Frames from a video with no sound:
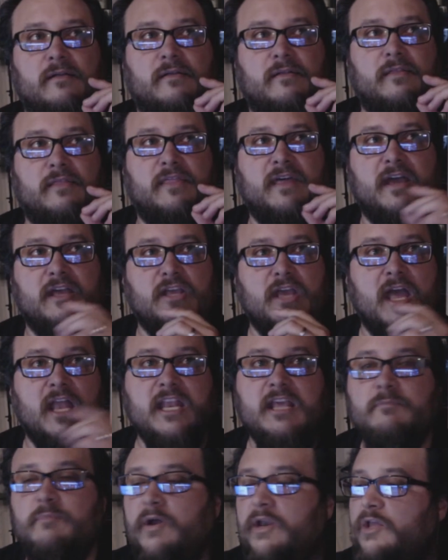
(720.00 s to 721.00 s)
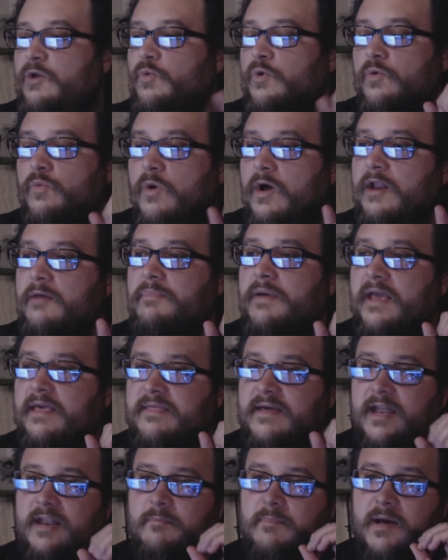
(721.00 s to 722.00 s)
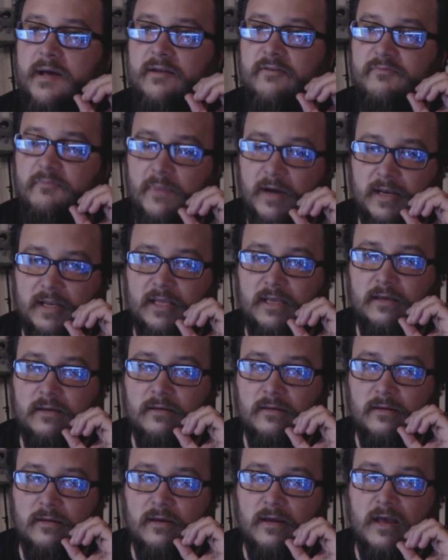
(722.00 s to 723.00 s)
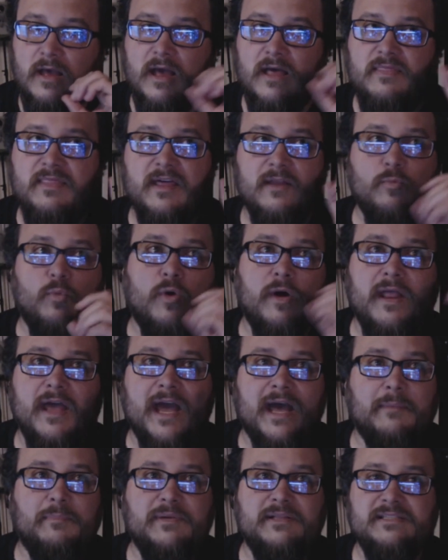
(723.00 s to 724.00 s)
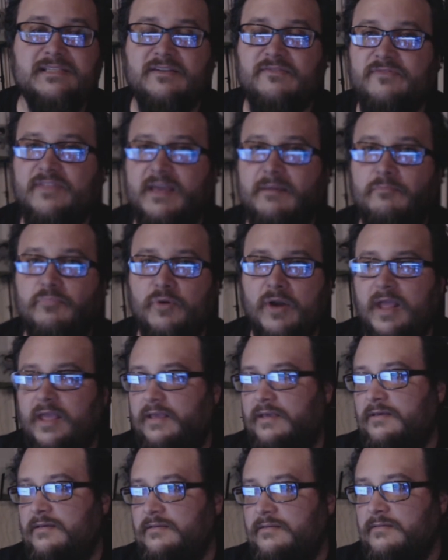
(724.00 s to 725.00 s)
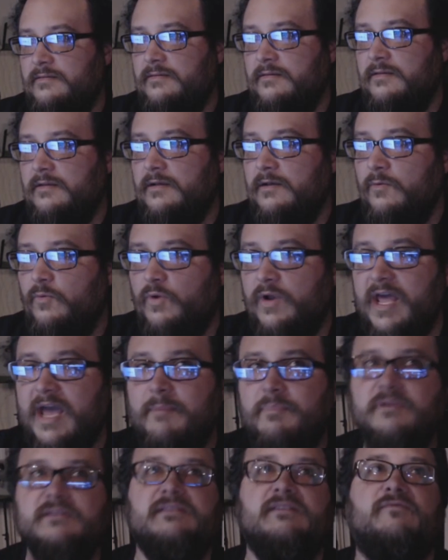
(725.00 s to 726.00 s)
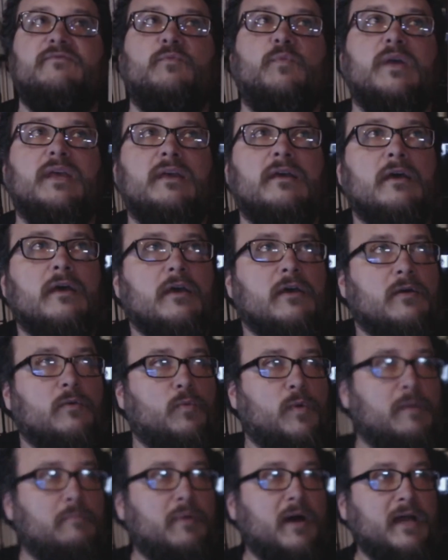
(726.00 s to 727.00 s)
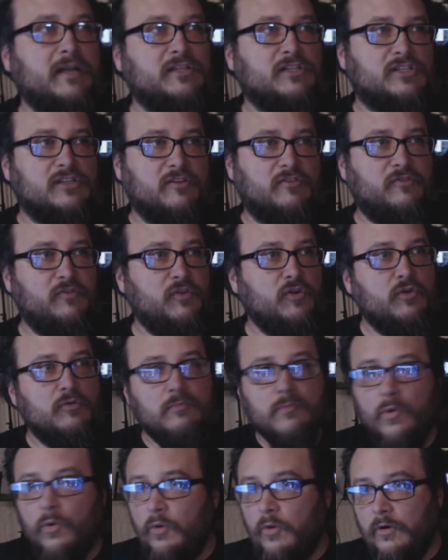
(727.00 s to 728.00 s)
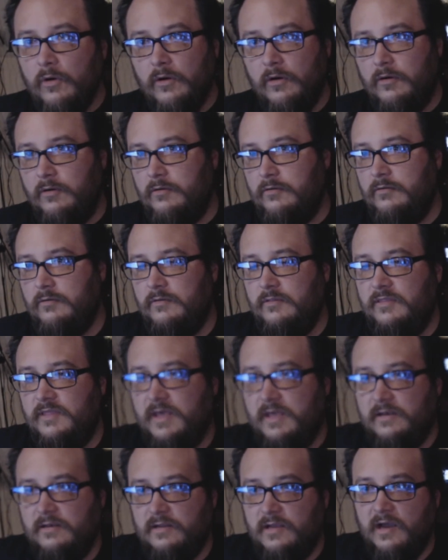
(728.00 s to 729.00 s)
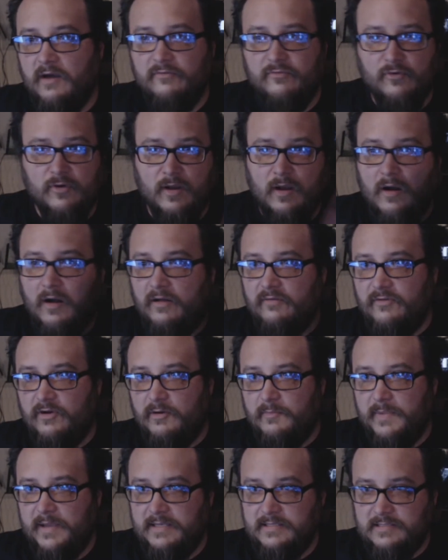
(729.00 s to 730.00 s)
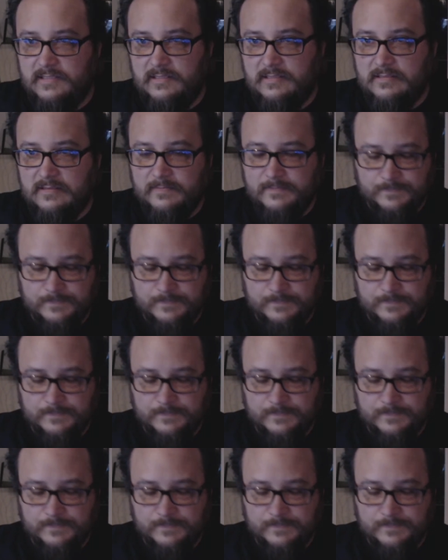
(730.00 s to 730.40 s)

that anybody would want to pay that amount of money. And then what happens if they break? What happens if we buy just a few more than covering all of our bases?